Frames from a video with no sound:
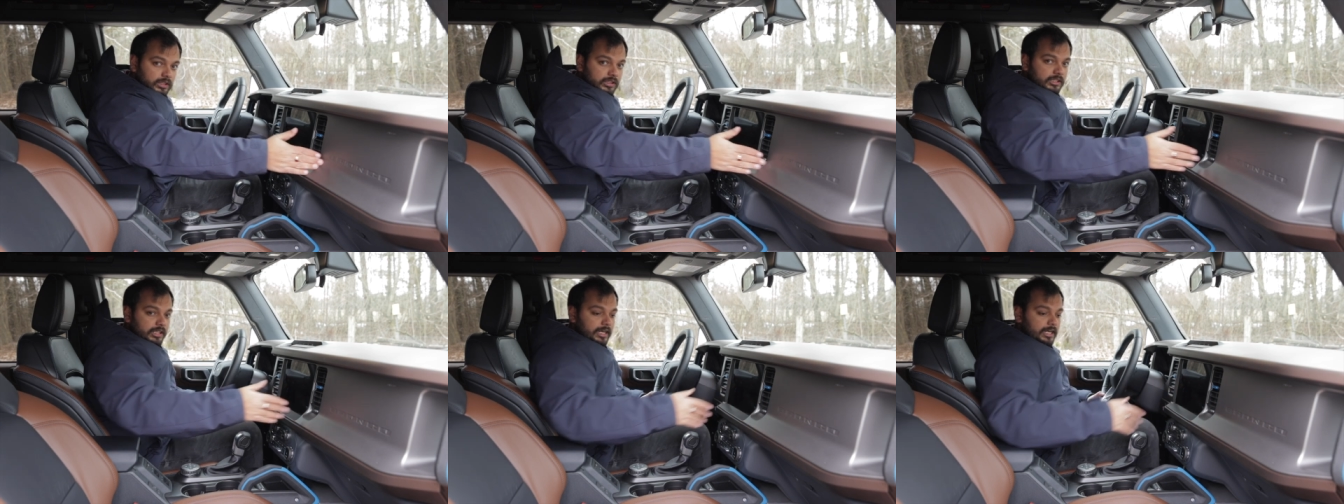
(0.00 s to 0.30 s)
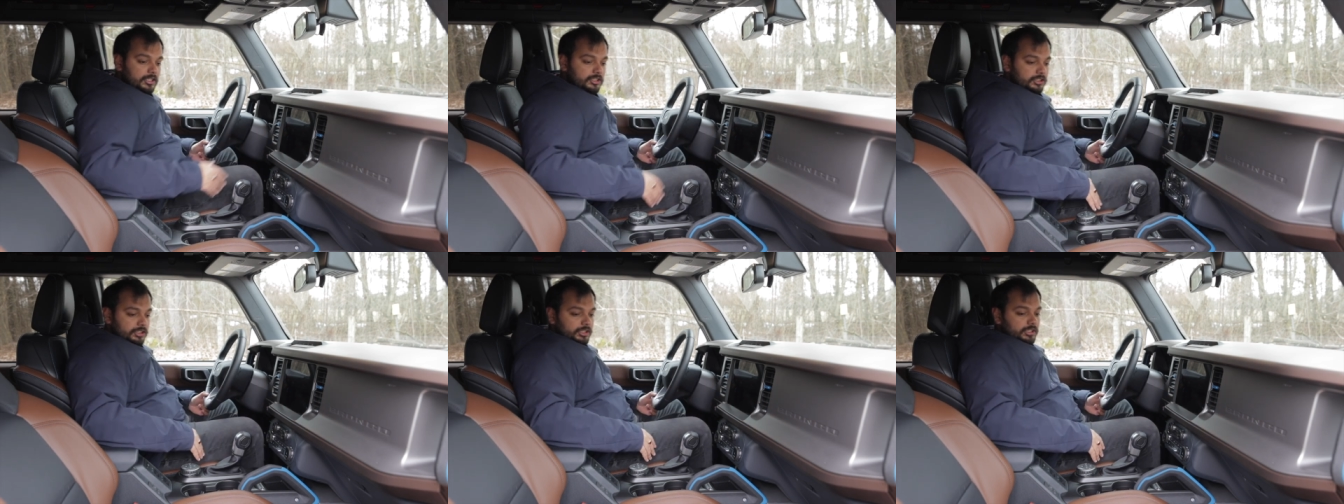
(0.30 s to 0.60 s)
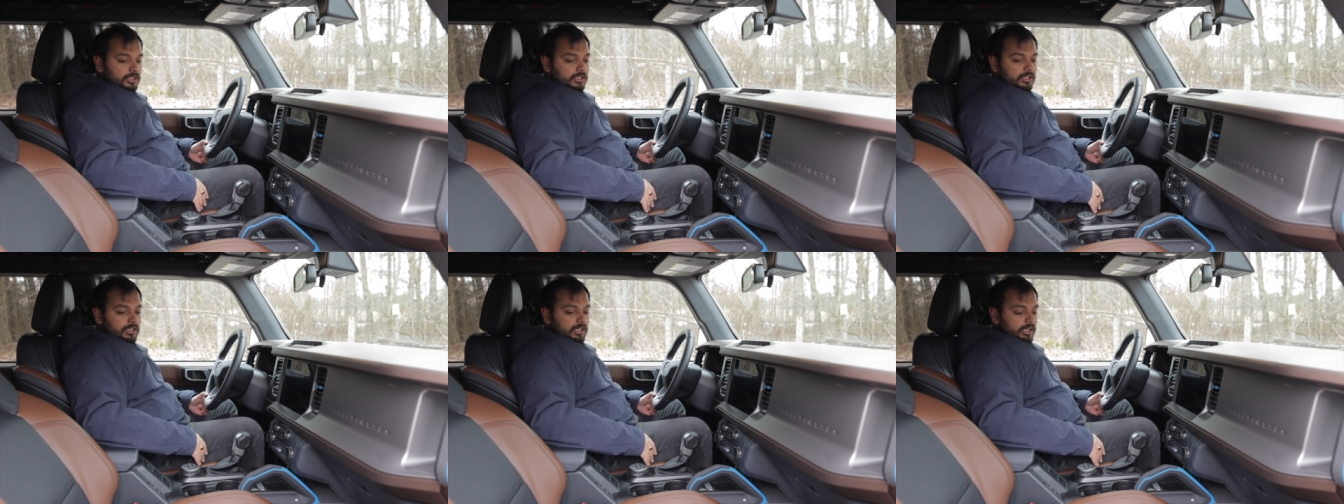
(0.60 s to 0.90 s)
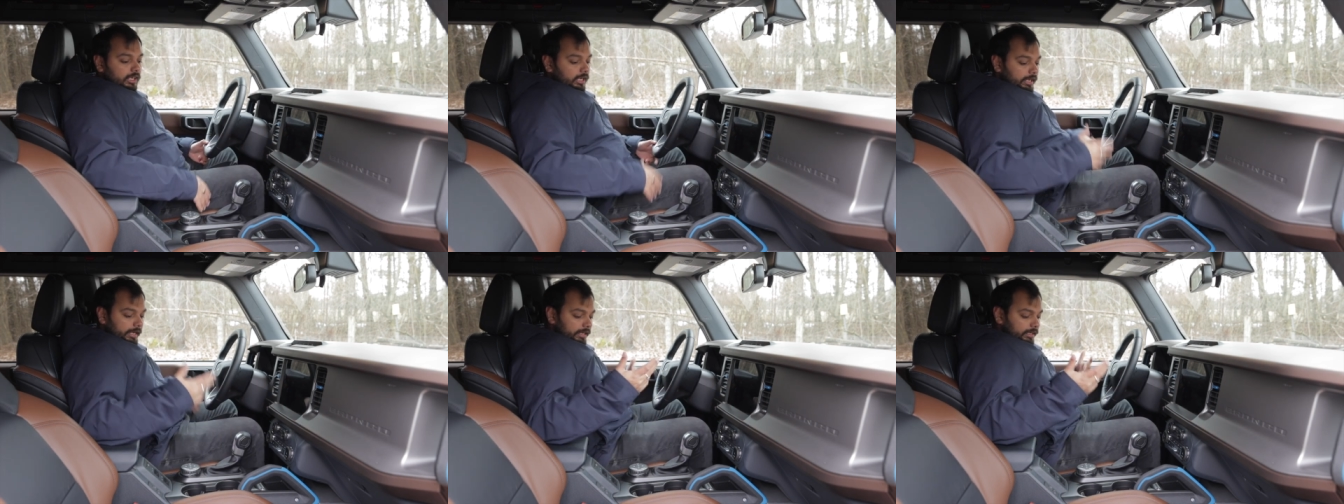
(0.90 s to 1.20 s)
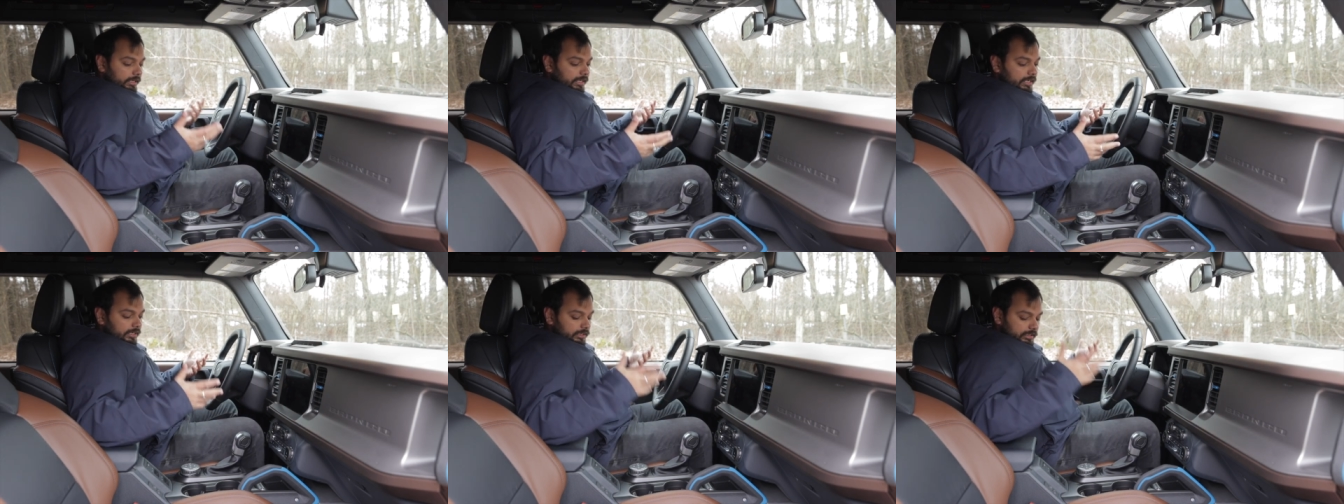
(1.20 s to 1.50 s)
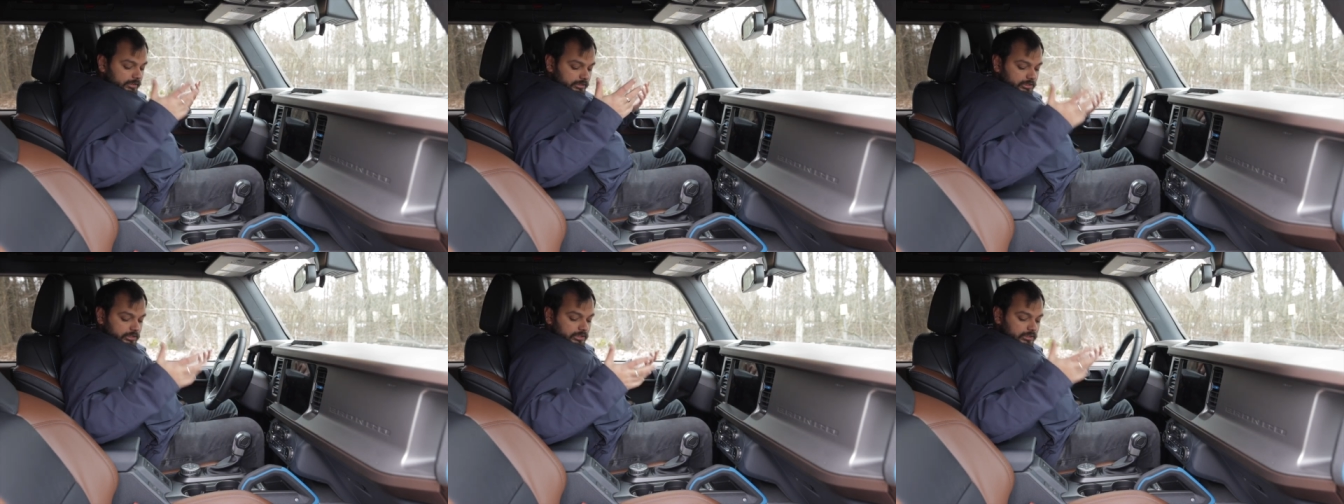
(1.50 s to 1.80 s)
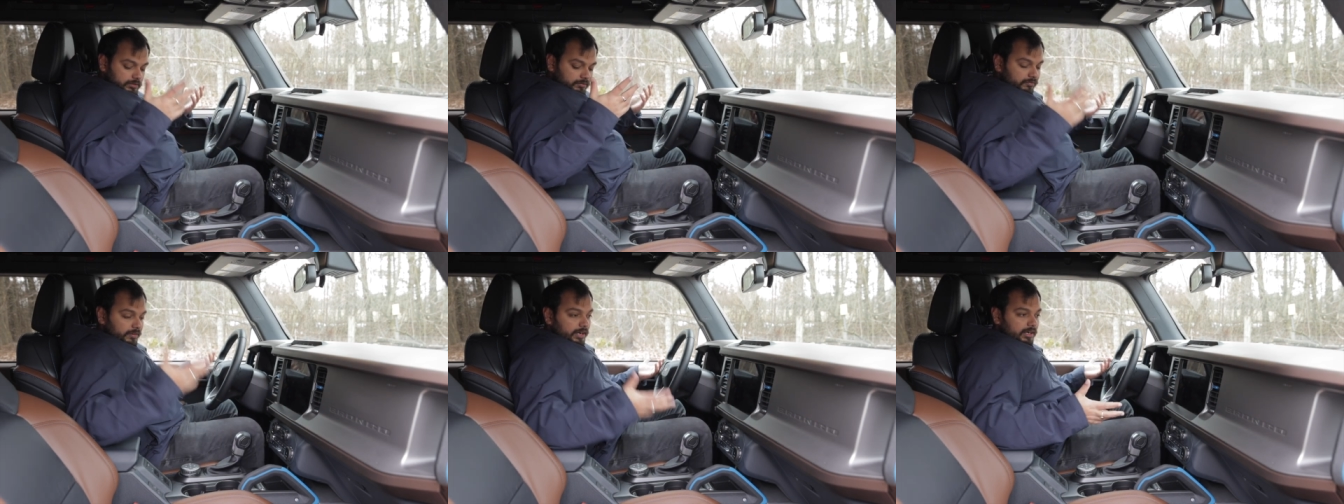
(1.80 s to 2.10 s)
on the dash here and again
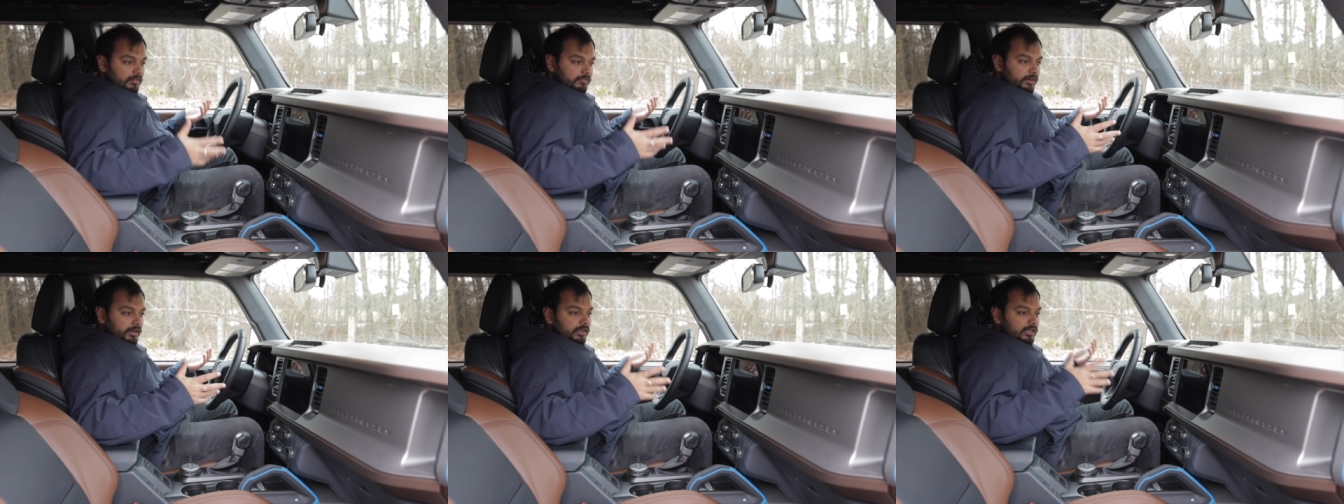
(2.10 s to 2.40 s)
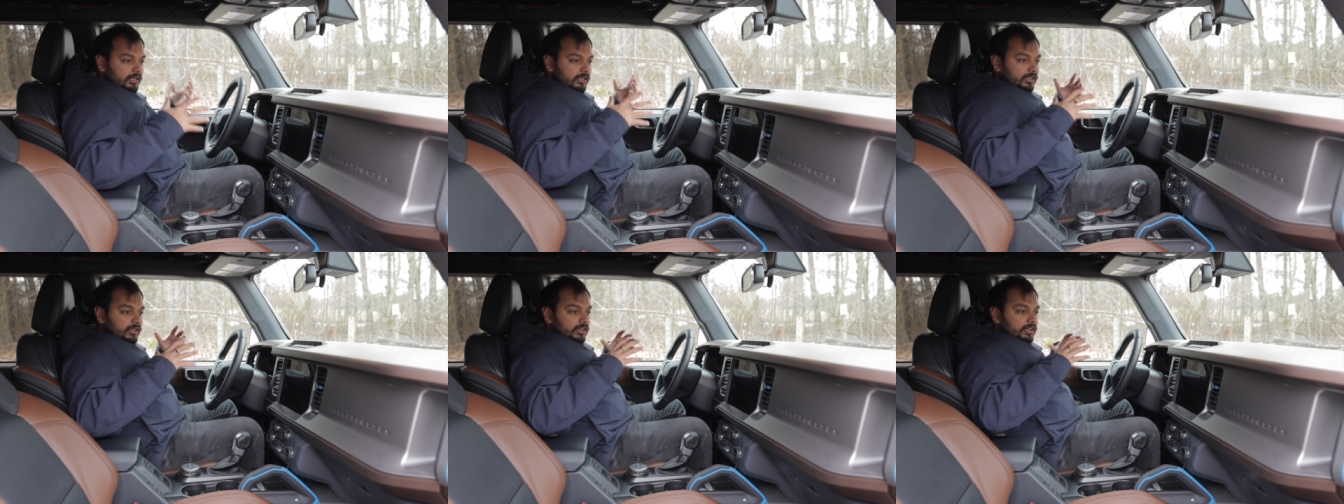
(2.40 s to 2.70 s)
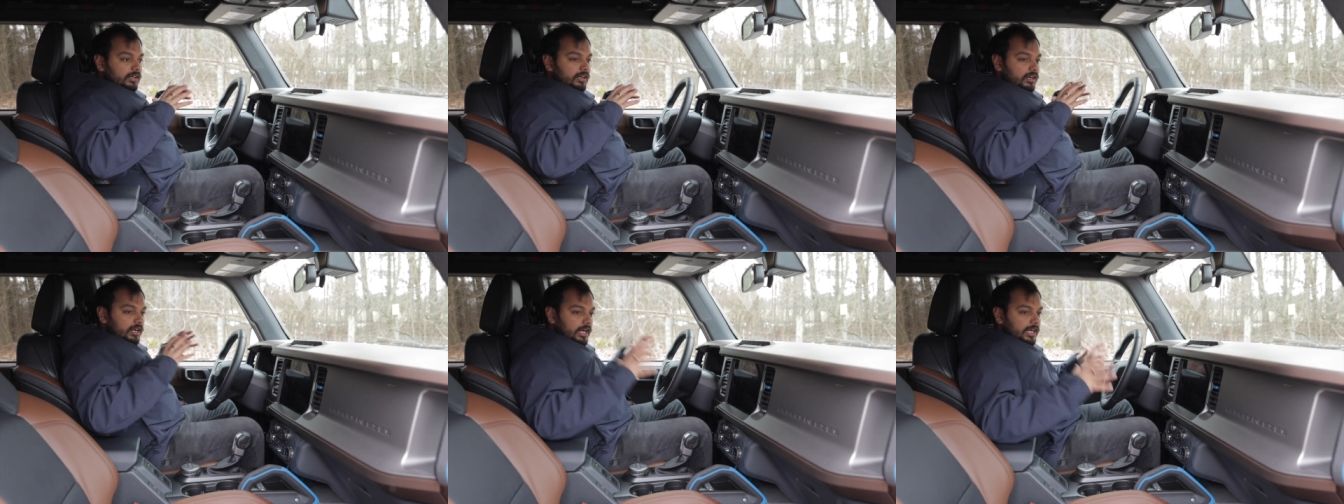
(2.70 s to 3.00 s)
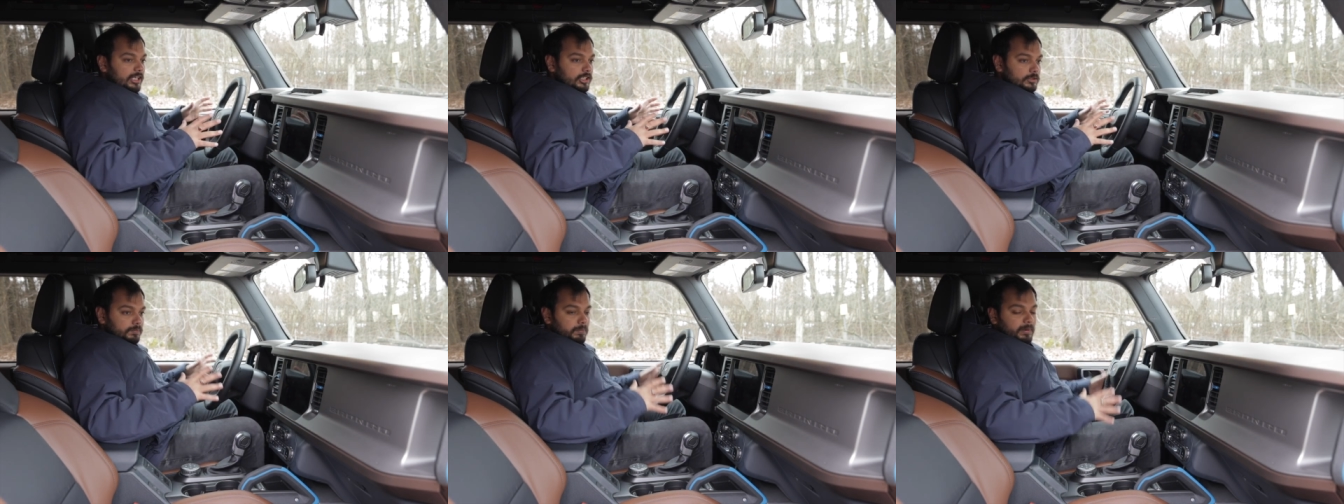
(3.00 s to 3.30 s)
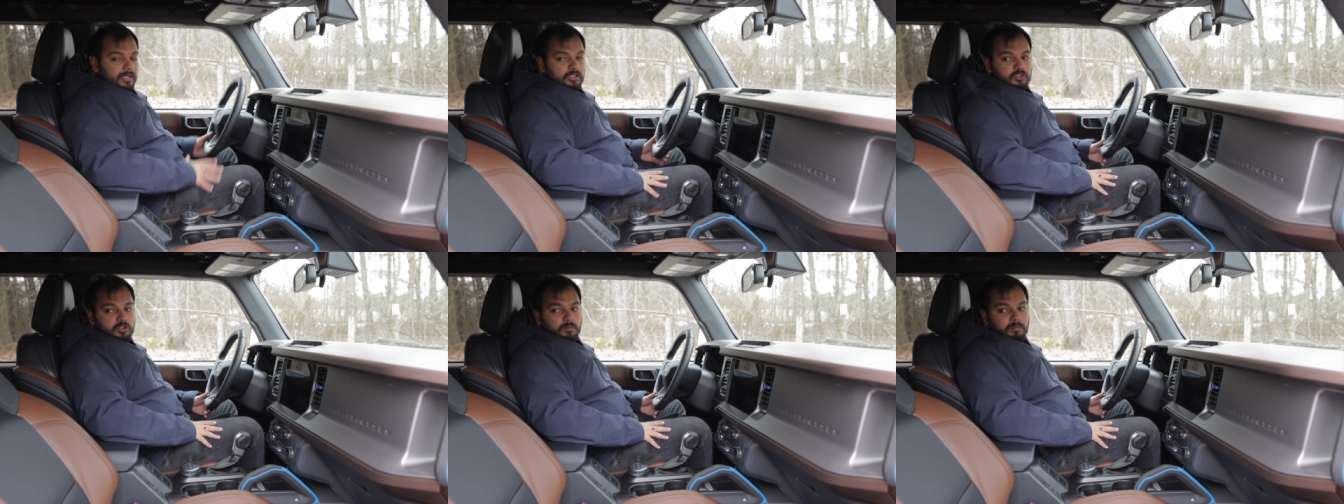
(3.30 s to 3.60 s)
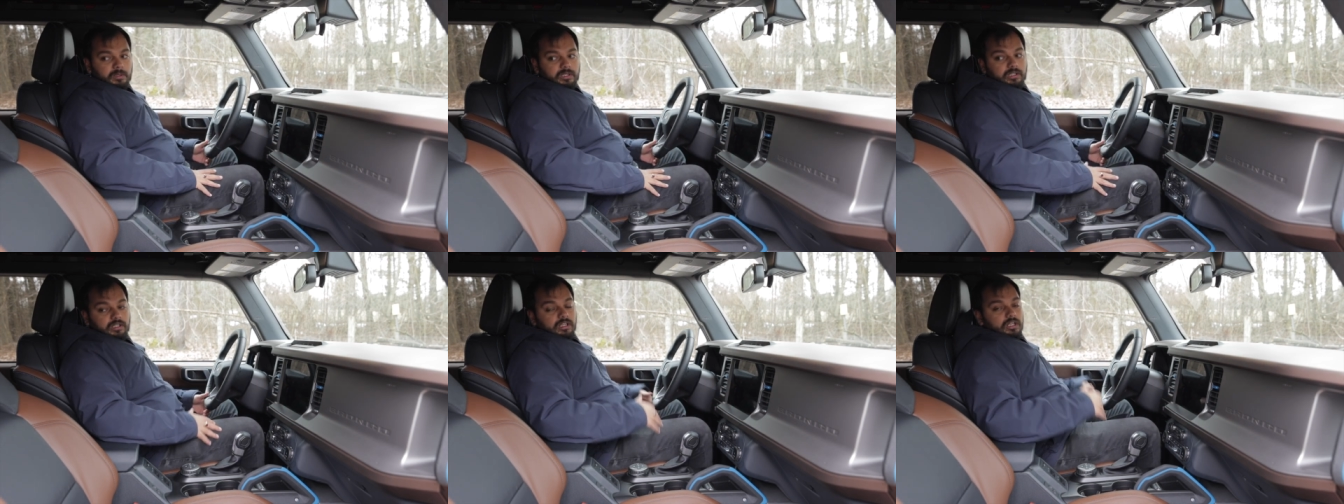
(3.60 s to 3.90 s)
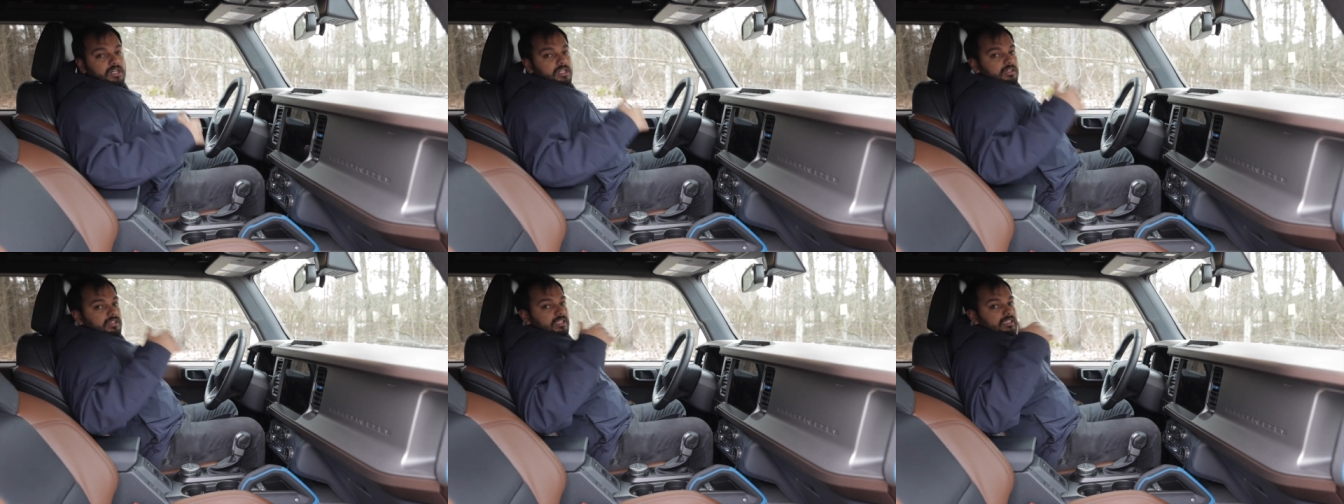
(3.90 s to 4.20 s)
it's just very very nice place to
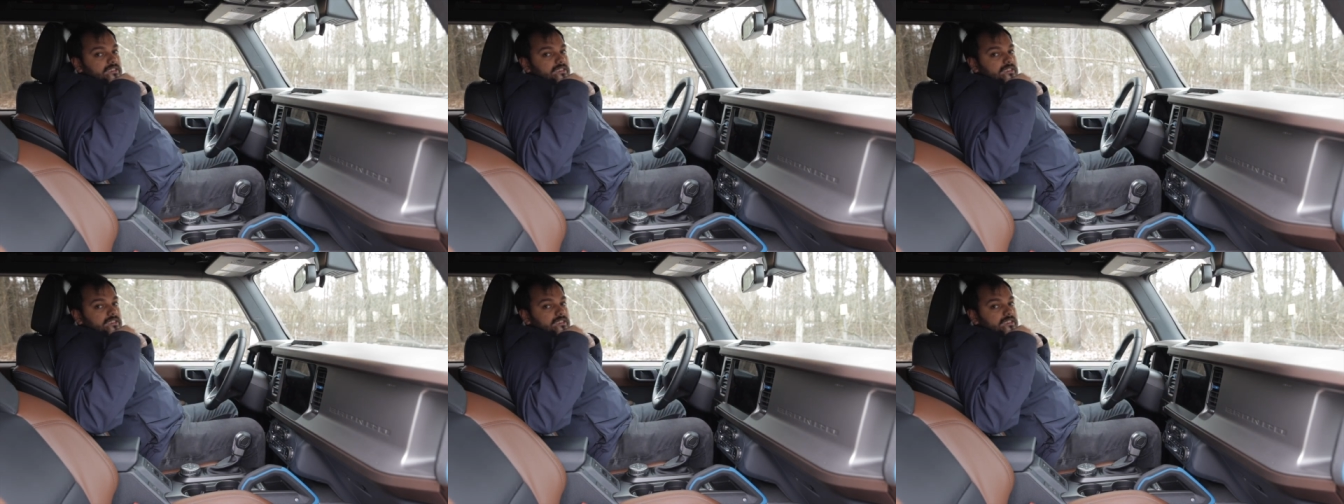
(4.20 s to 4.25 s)
be